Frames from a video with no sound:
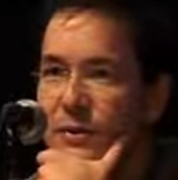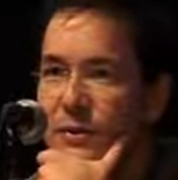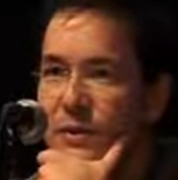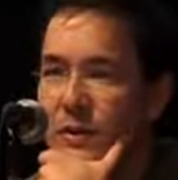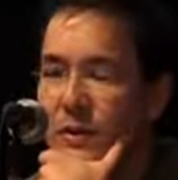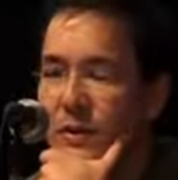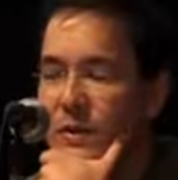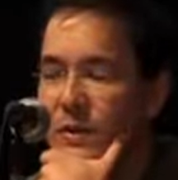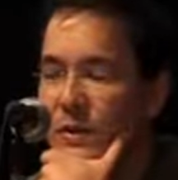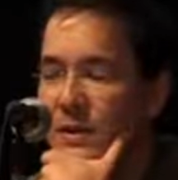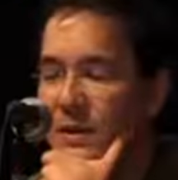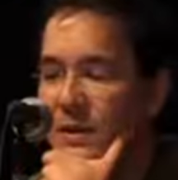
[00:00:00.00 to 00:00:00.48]

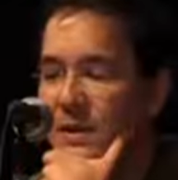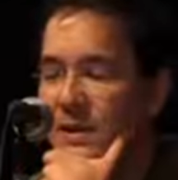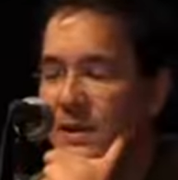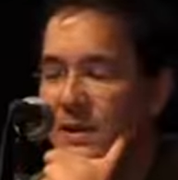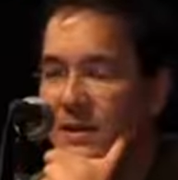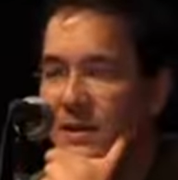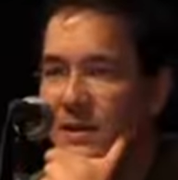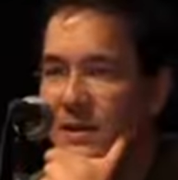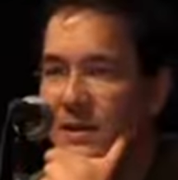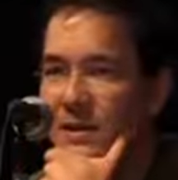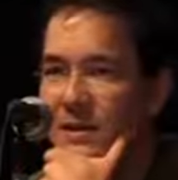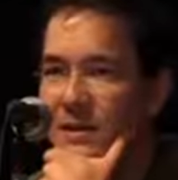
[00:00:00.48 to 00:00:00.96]
So in
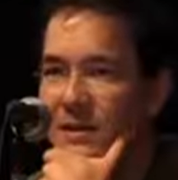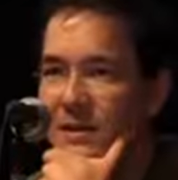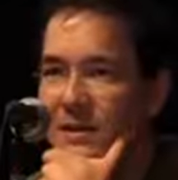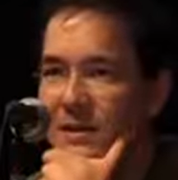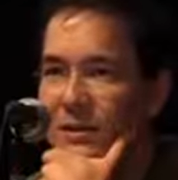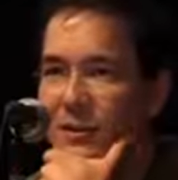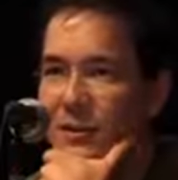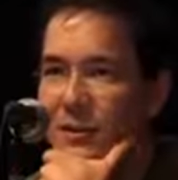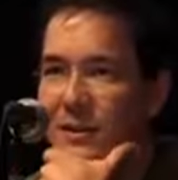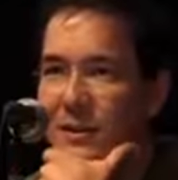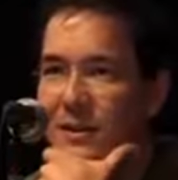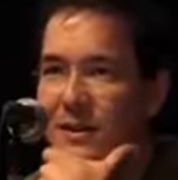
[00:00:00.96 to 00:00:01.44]
the
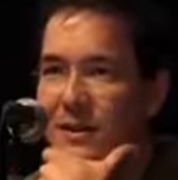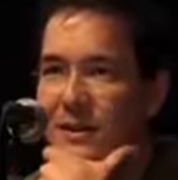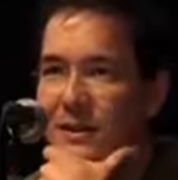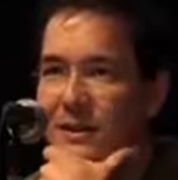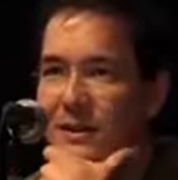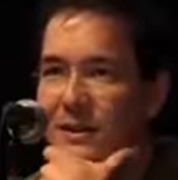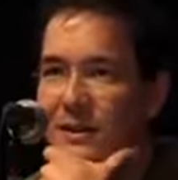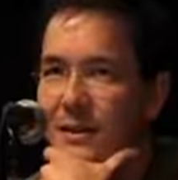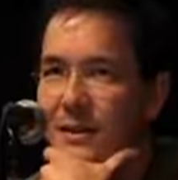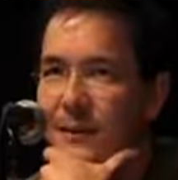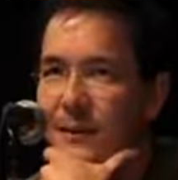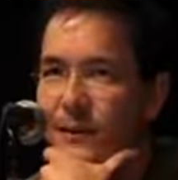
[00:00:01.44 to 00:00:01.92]
story,
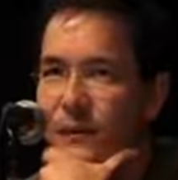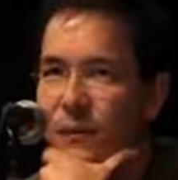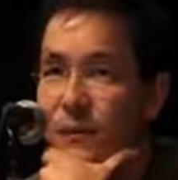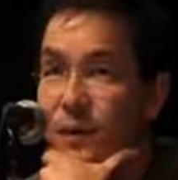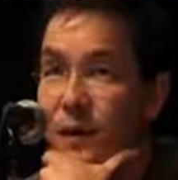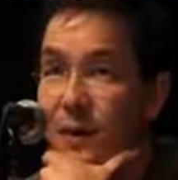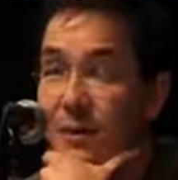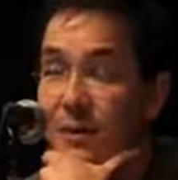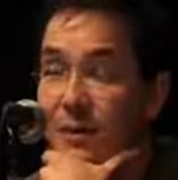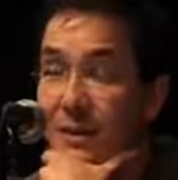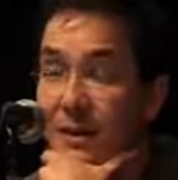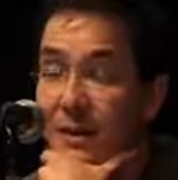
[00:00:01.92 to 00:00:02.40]

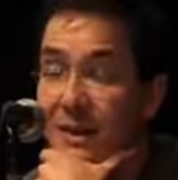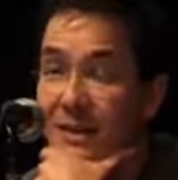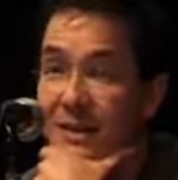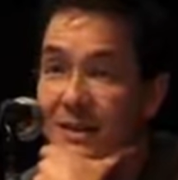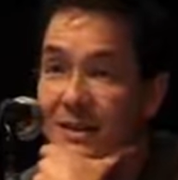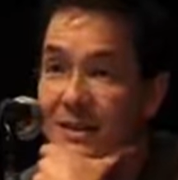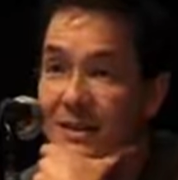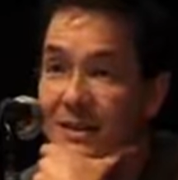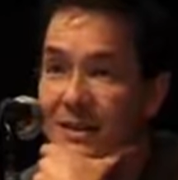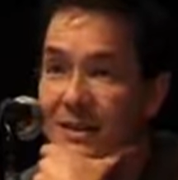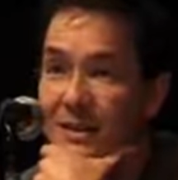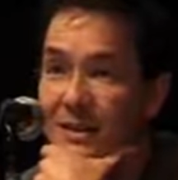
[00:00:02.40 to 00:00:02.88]

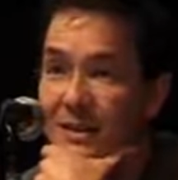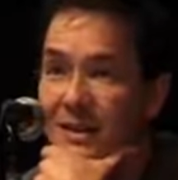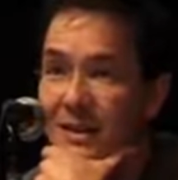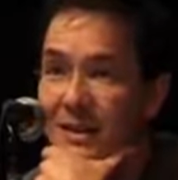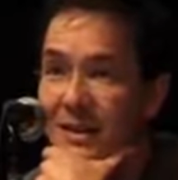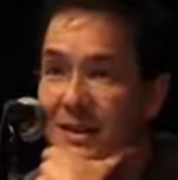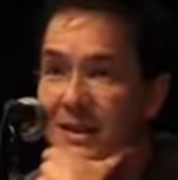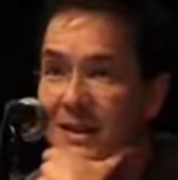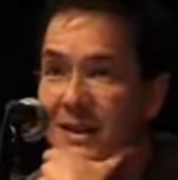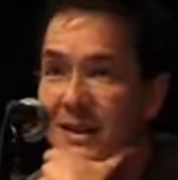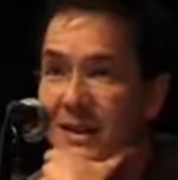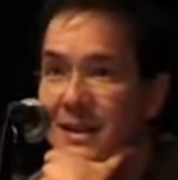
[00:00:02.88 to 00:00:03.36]
Grandpa's
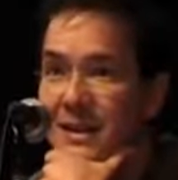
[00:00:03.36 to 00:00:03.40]
story,